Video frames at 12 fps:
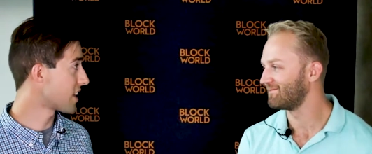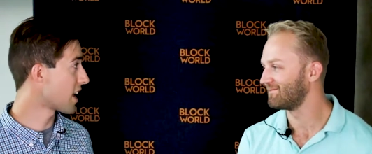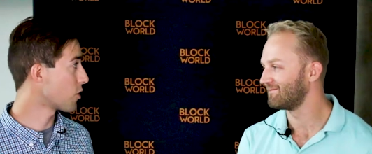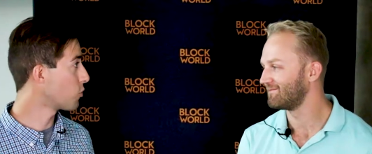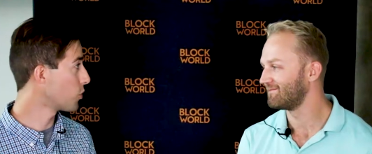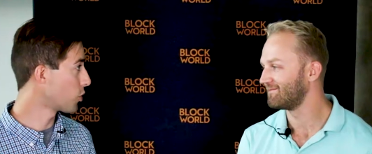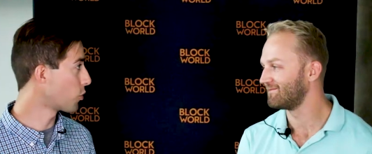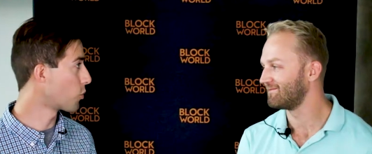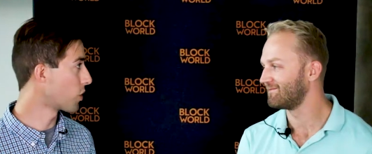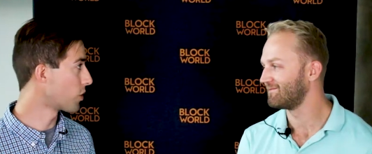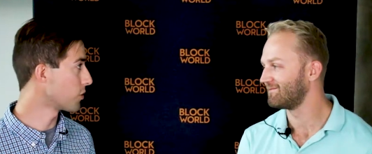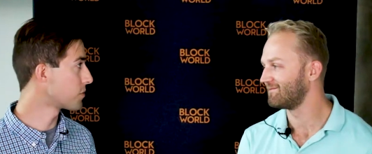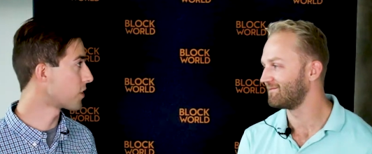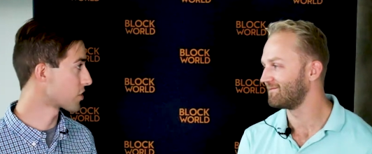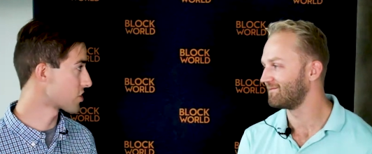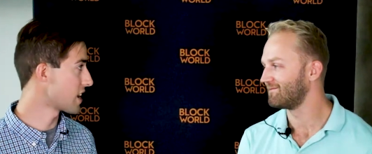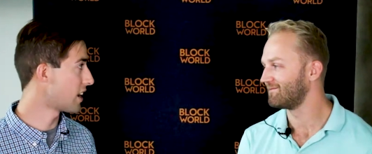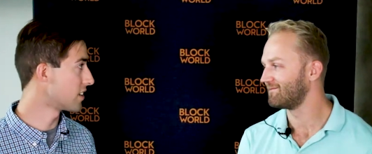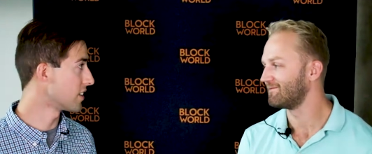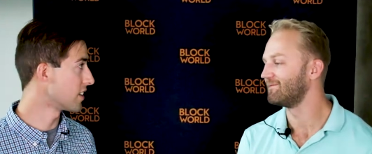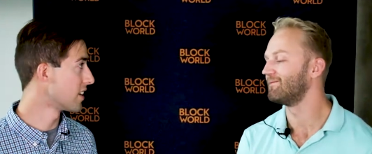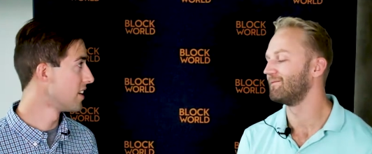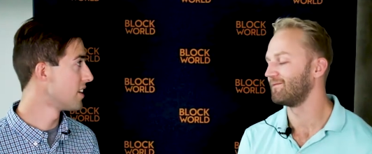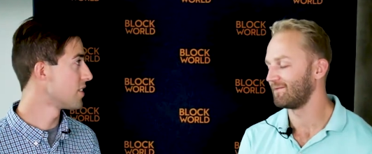Speaker 1: that real world functionality
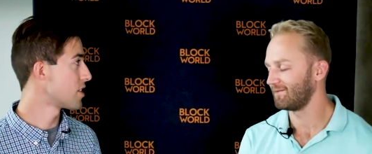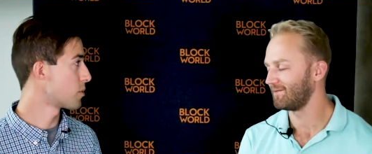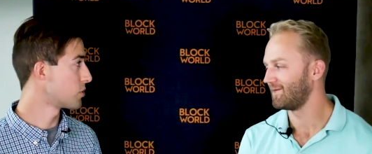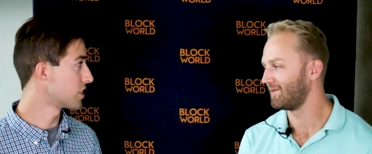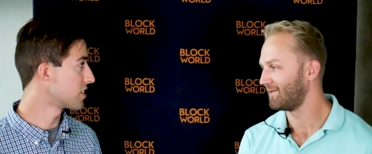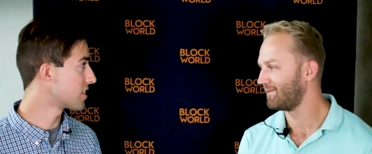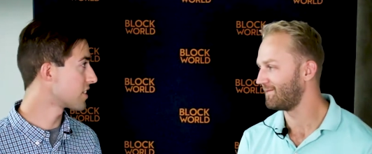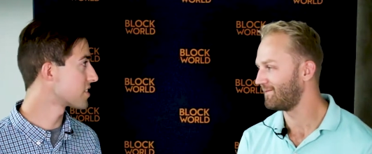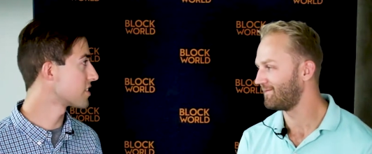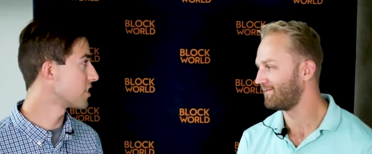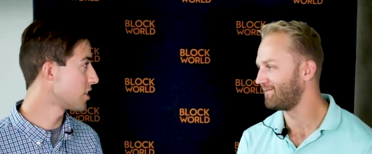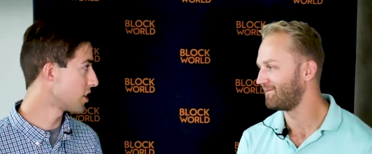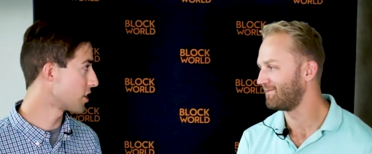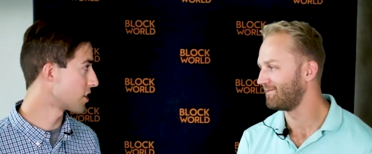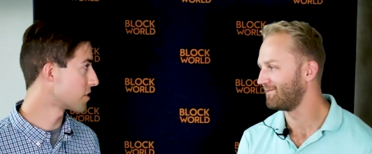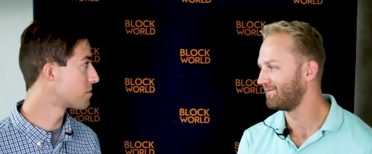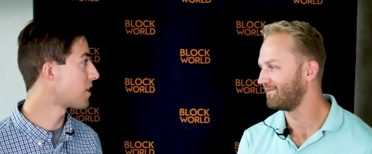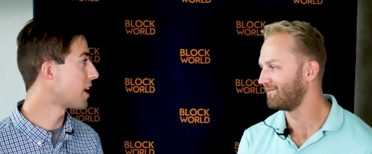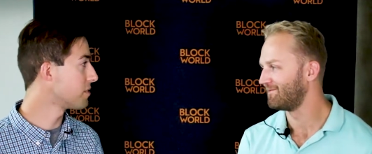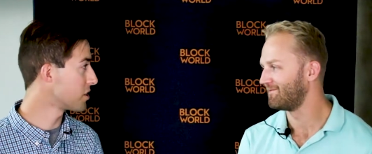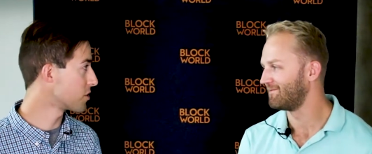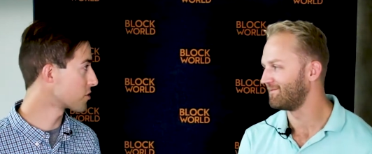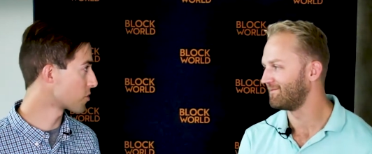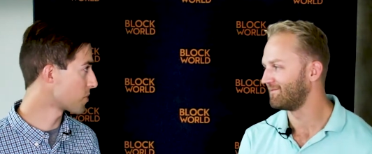that will exist a year, five
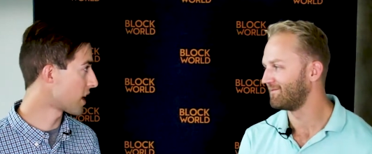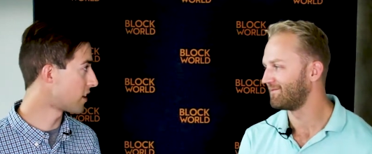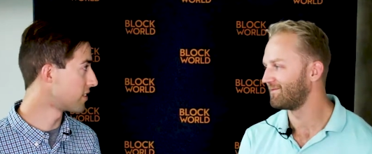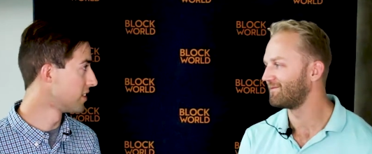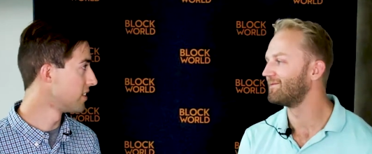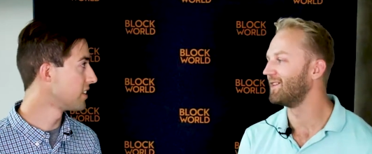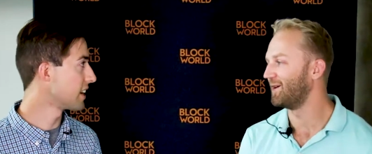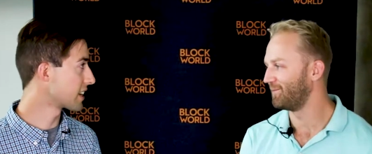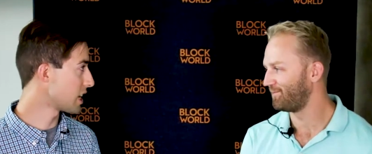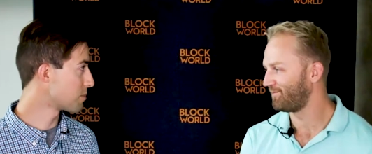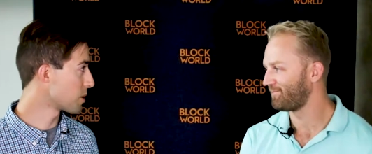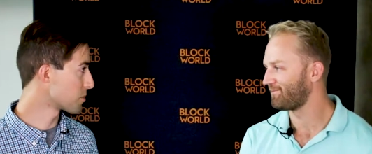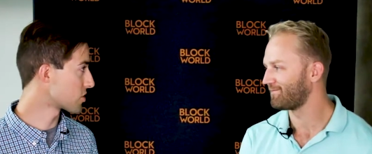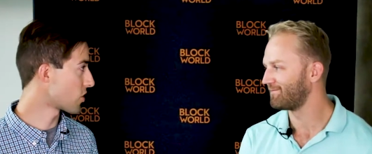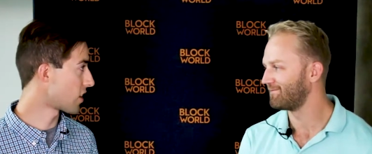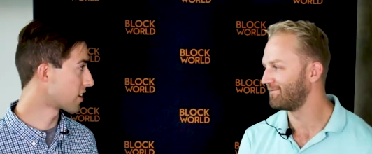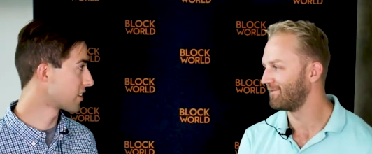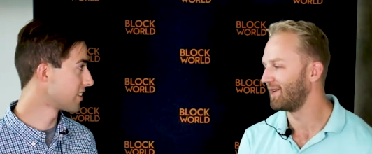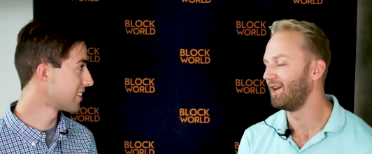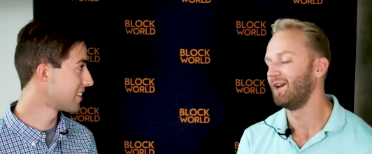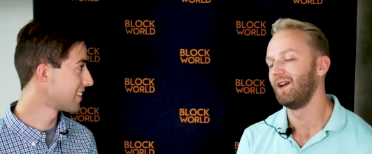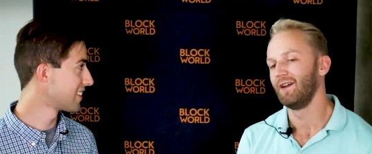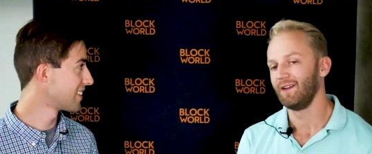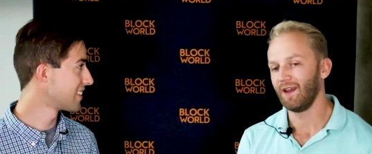years from now, yep. and keep them strong.
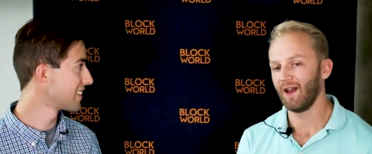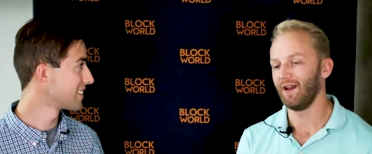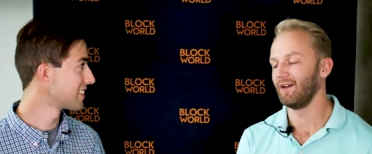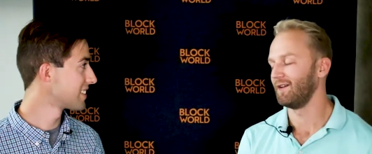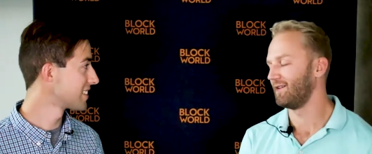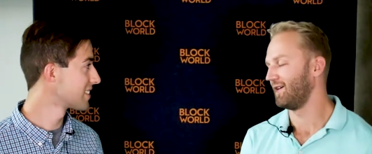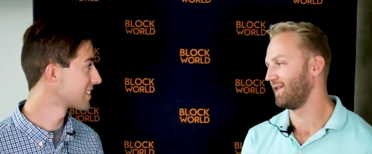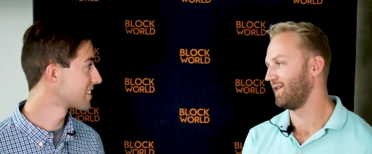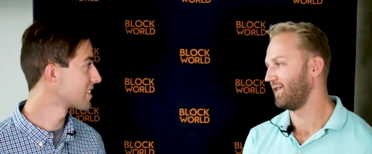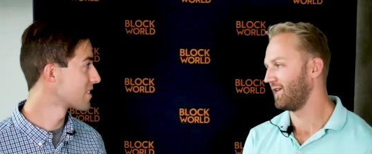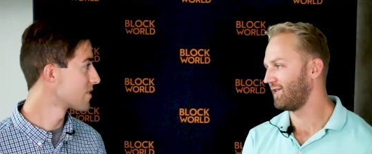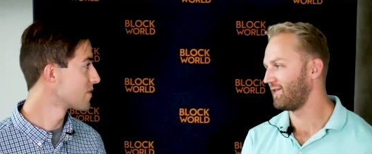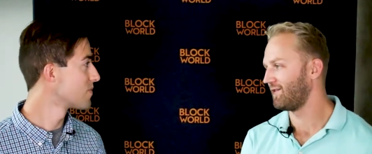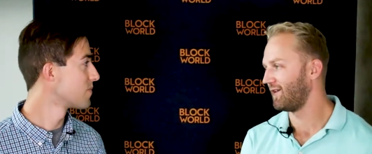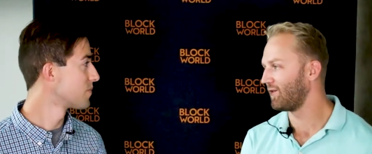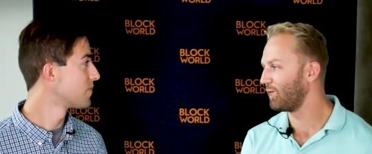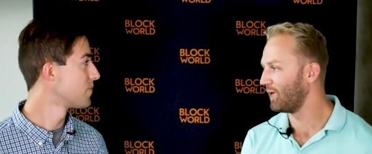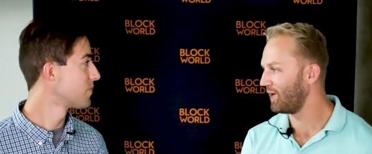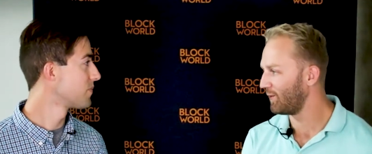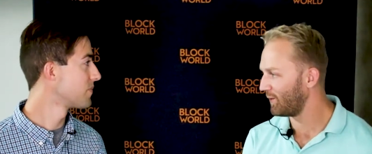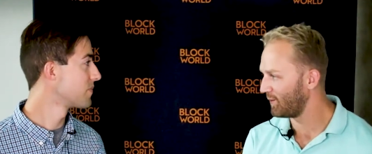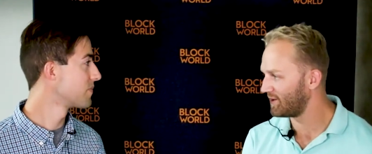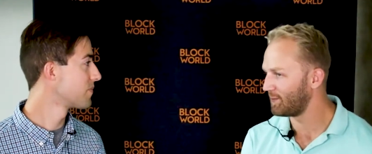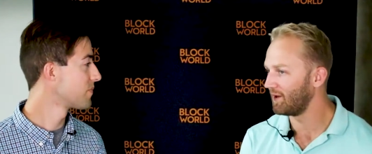
Speaker 2: Yeah, exactly. That's that's really what
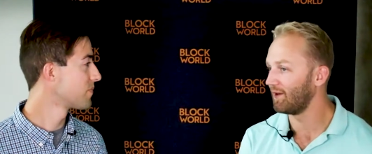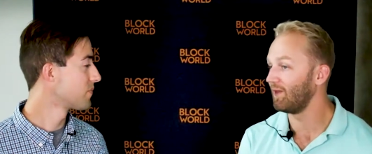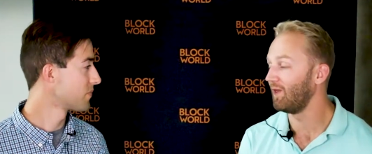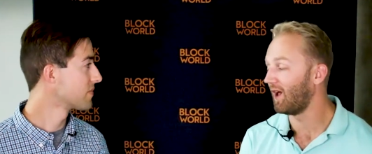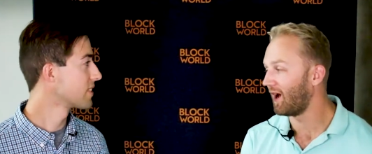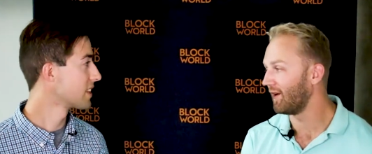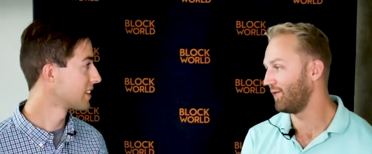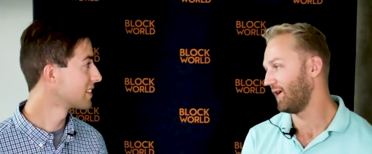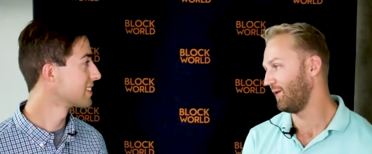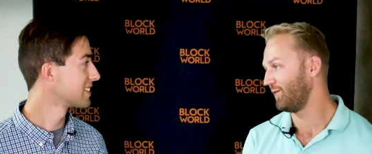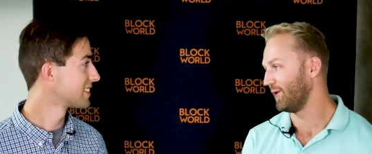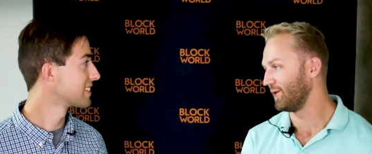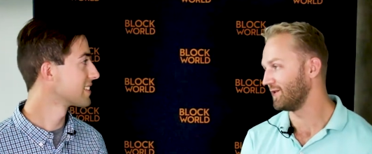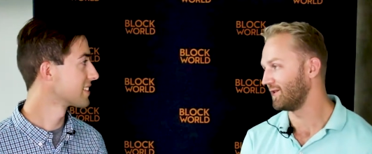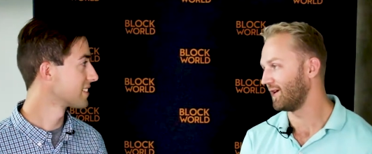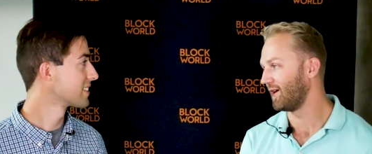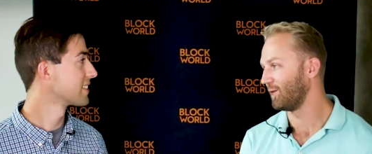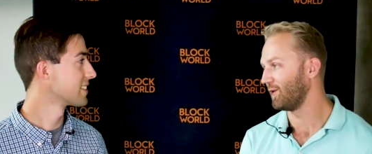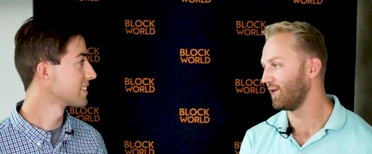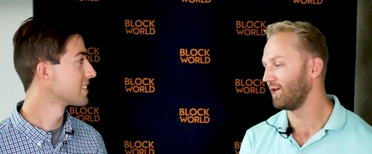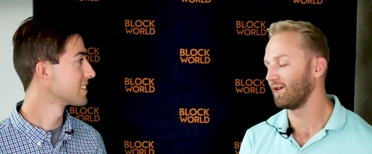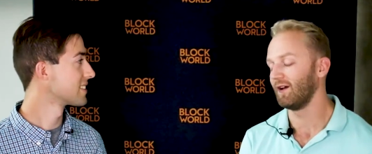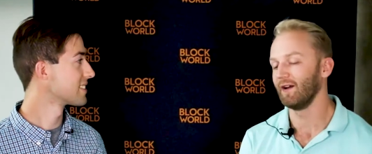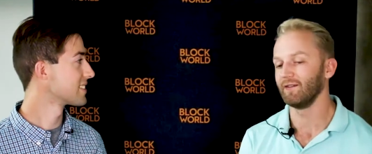we spend a lot of time focusing on with our
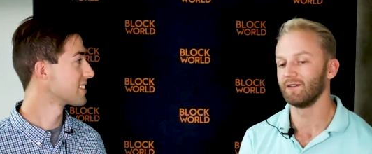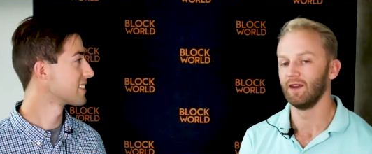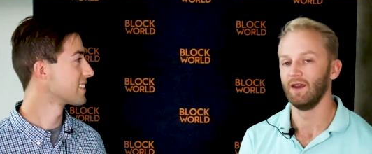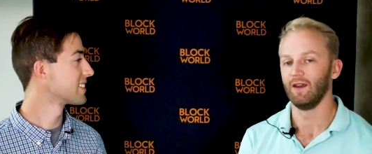clients.